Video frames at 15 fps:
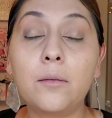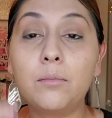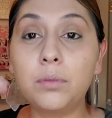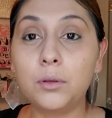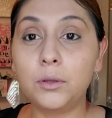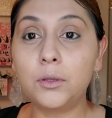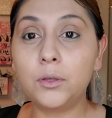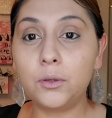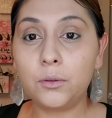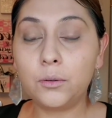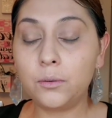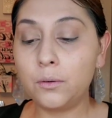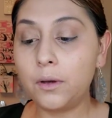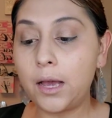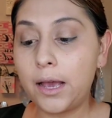
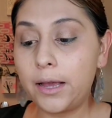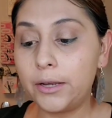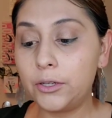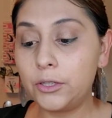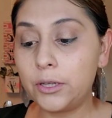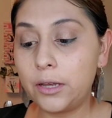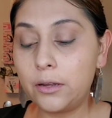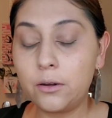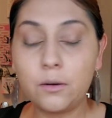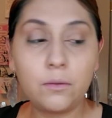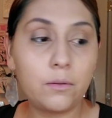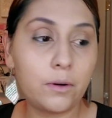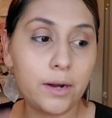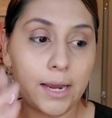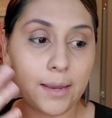blue eyeshadow
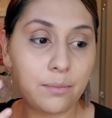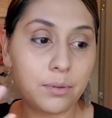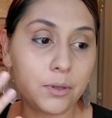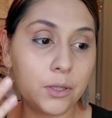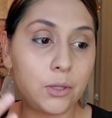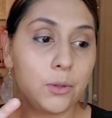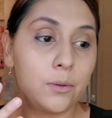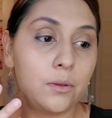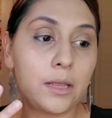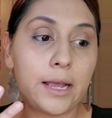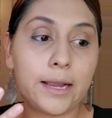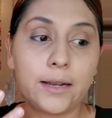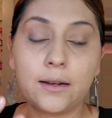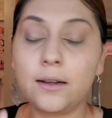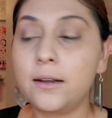or a blue
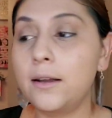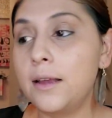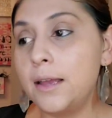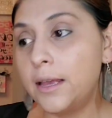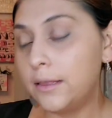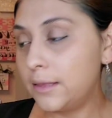liner,